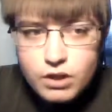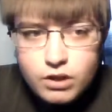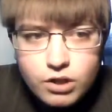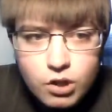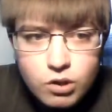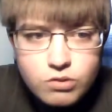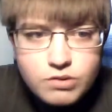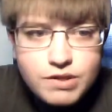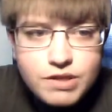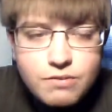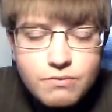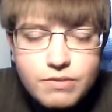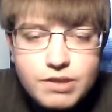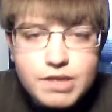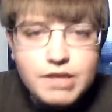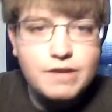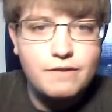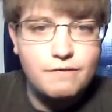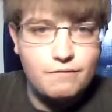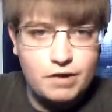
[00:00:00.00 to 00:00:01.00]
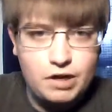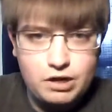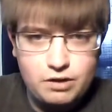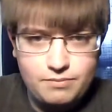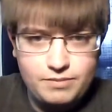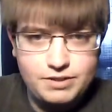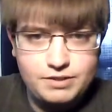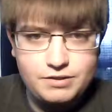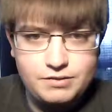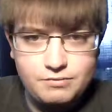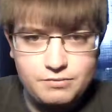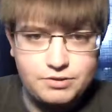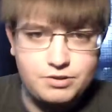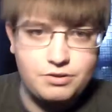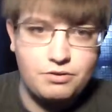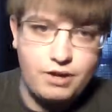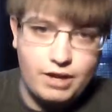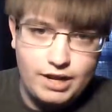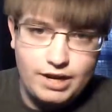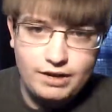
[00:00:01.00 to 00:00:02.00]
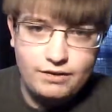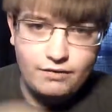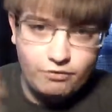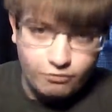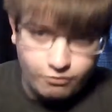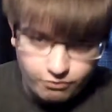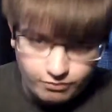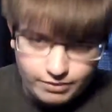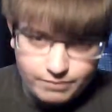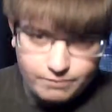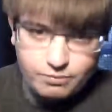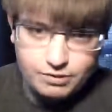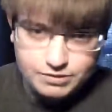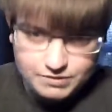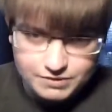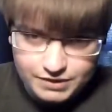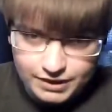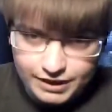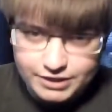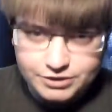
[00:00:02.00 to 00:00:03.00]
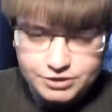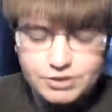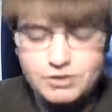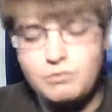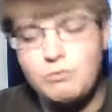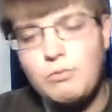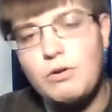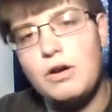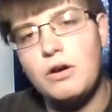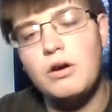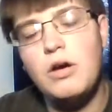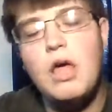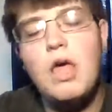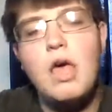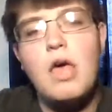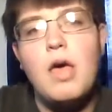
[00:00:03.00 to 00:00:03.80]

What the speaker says: goes in with the environment, which I'll get into in presentation as well.